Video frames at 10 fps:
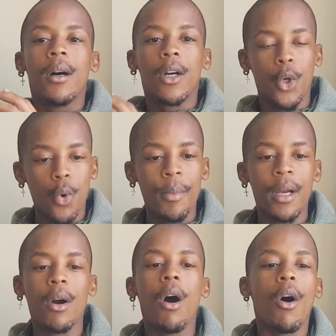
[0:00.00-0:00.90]

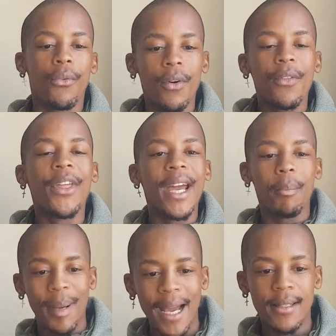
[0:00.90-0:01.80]
grooming of their
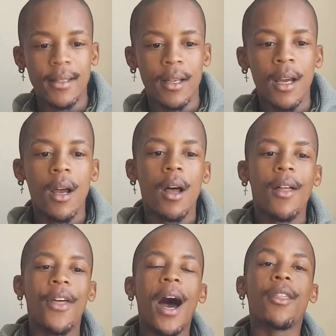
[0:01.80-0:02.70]
pets.
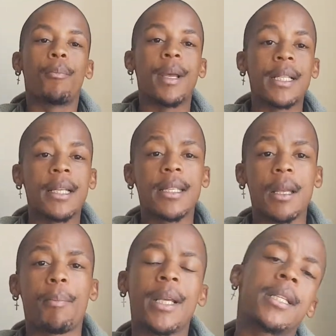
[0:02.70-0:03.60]
The other business is a
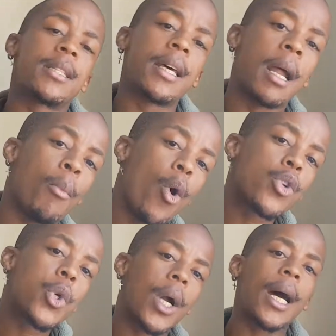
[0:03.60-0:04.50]
business that I'm
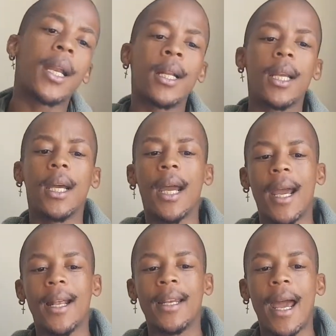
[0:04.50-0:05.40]
also currently
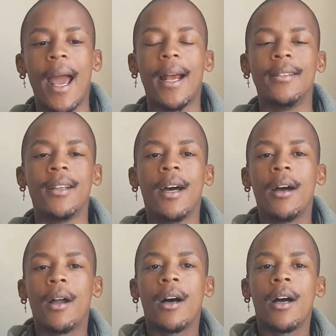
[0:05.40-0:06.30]
in, and
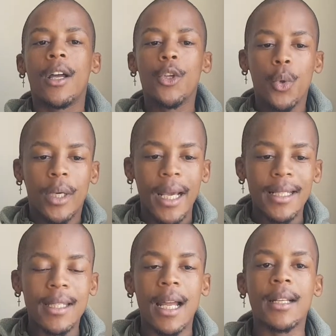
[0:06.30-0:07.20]
you can
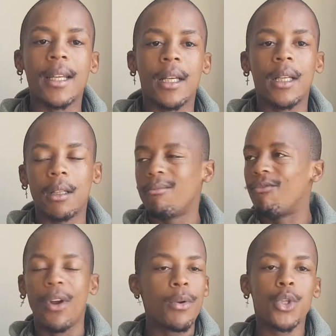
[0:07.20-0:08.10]
start
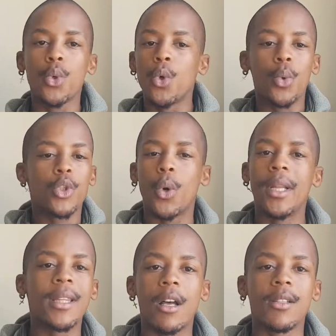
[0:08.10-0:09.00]
very soon with
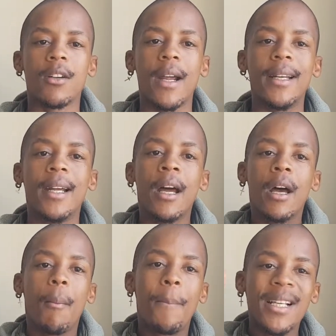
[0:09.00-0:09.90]
20,000 rand.
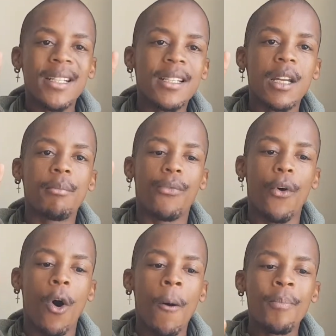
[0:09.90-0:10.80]
Business number
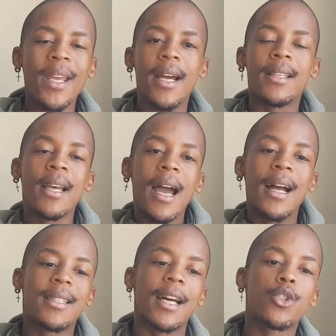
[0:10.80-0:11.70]
four is
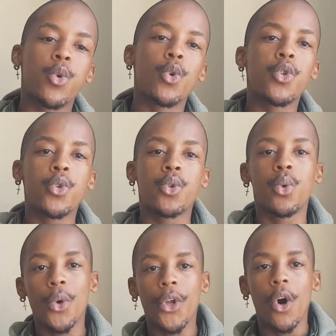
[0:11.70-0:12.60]
a tattoo
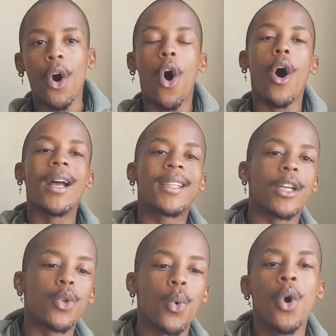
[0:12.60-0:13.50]
studio or a
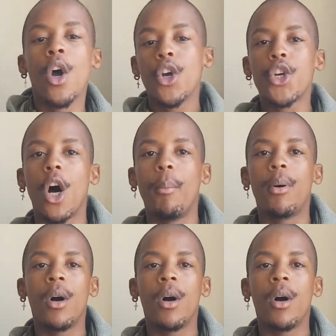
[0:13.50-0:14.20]
tattoo shop.